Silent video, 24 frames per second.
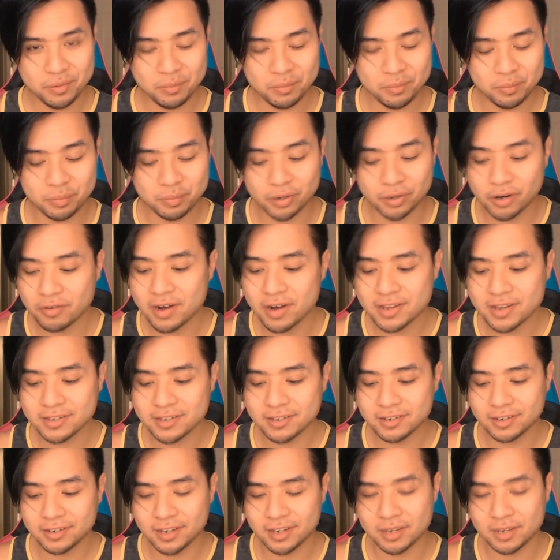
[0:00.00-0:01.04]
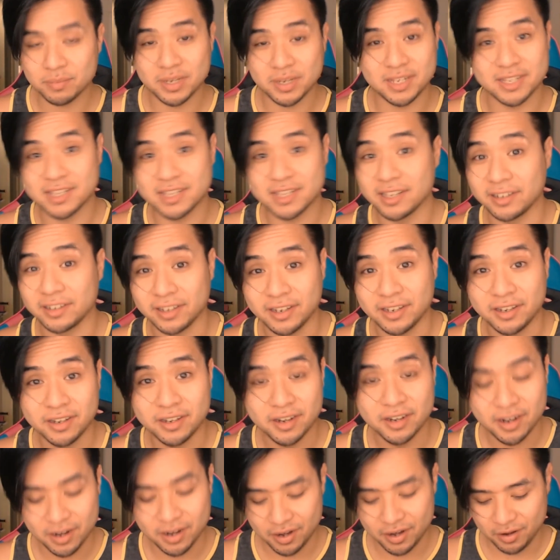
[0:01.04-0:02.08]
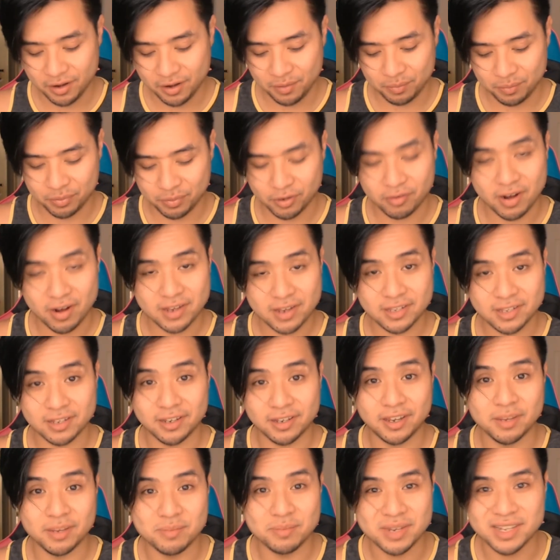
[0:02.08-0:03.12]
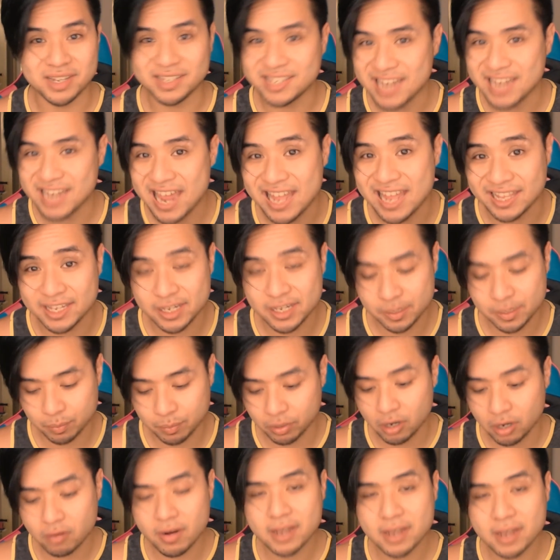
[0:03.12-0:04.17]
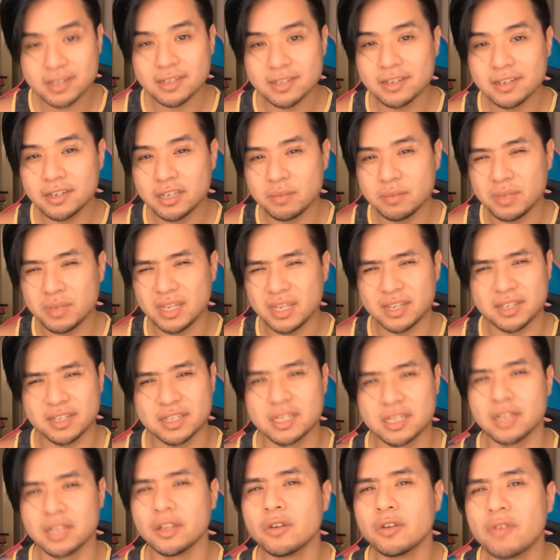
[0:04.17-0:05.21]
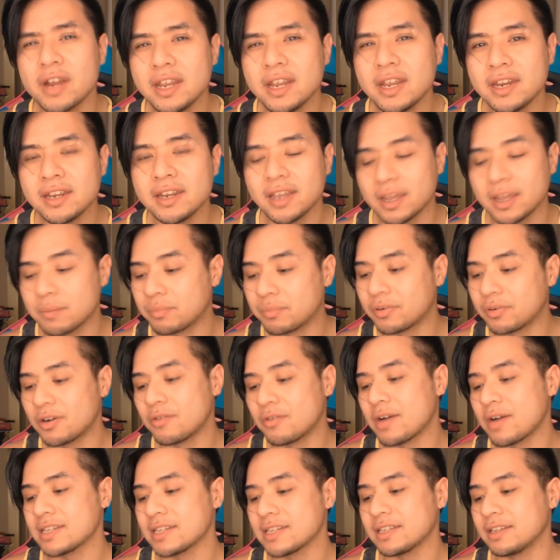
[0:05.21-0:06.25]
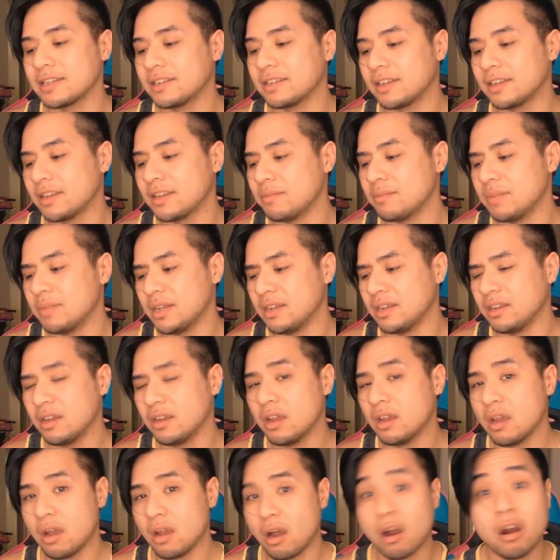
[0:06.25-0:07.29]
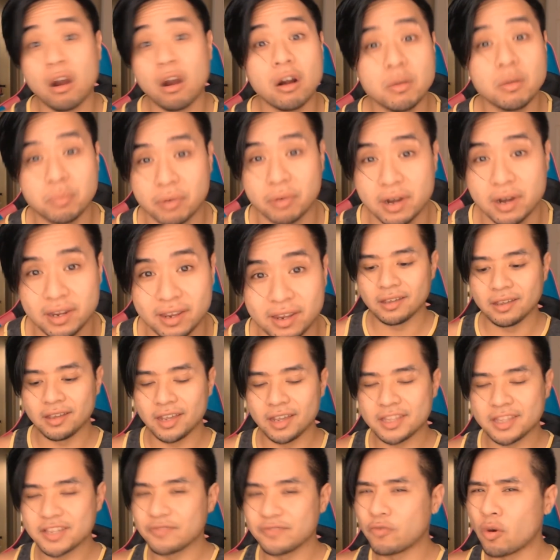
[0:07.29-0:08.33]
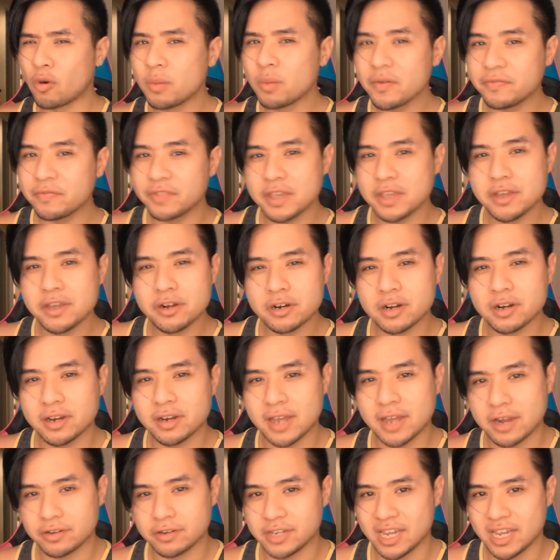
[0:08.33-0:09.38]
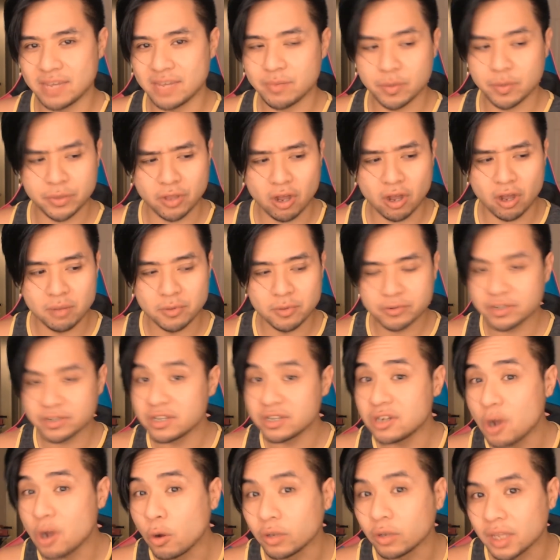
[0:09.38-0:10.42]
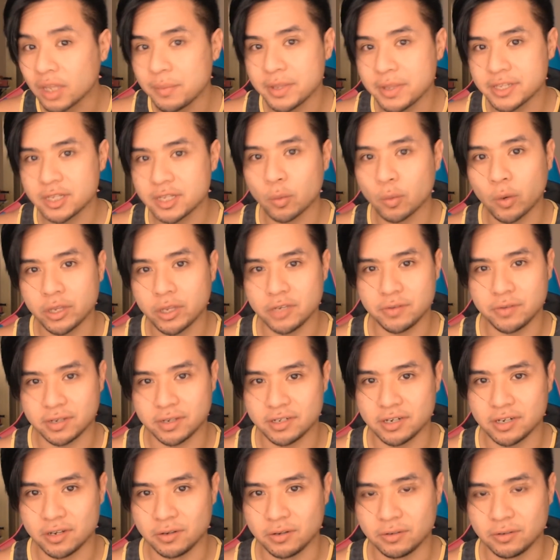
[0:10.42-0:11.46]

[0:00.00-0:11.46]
Pro wrestling can be silly. Pro wrestling can be intense. Pro wrestling can be exhilarating, and pro wrestling can be heartbreaking. It's a form of theater and entertainment with almost no limits to what you can do.